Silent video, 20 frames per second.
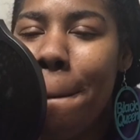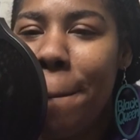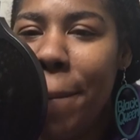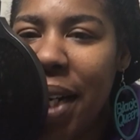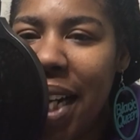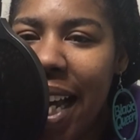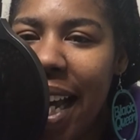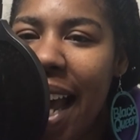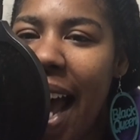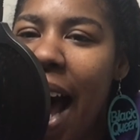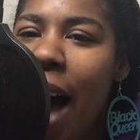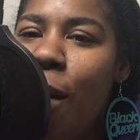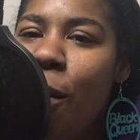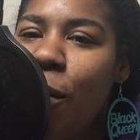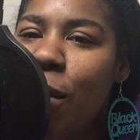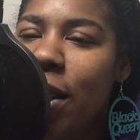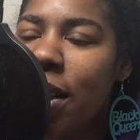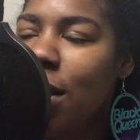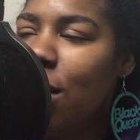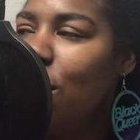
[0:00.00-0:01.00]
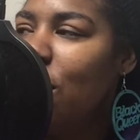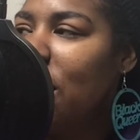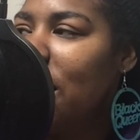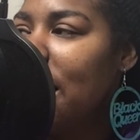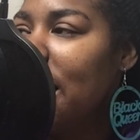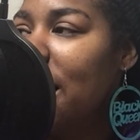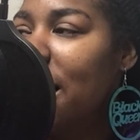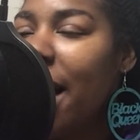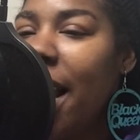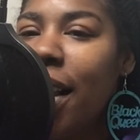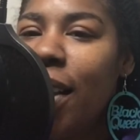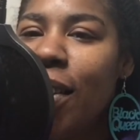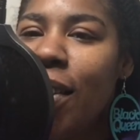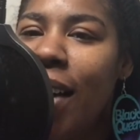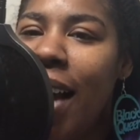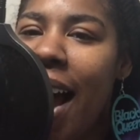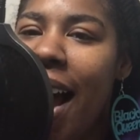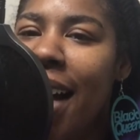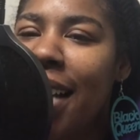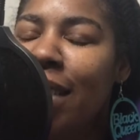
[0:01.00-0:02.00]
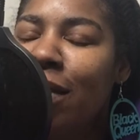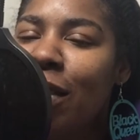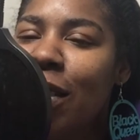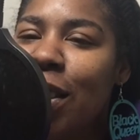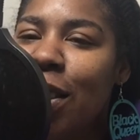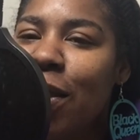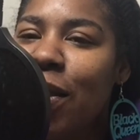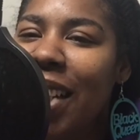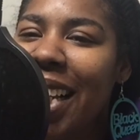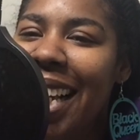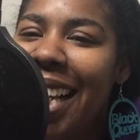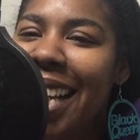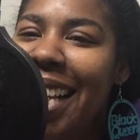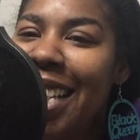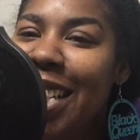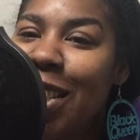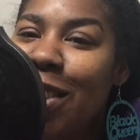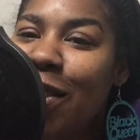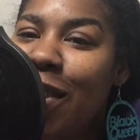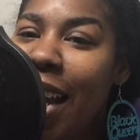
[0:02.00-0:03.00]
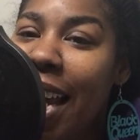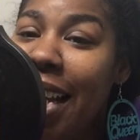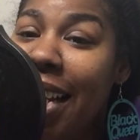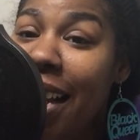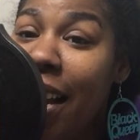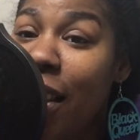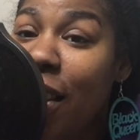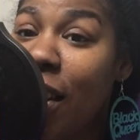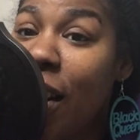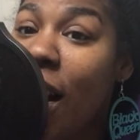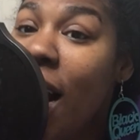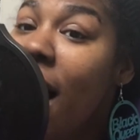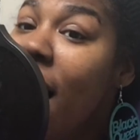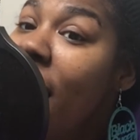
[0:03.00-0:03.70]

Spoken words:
But I want to just thank you guys for tuning in to another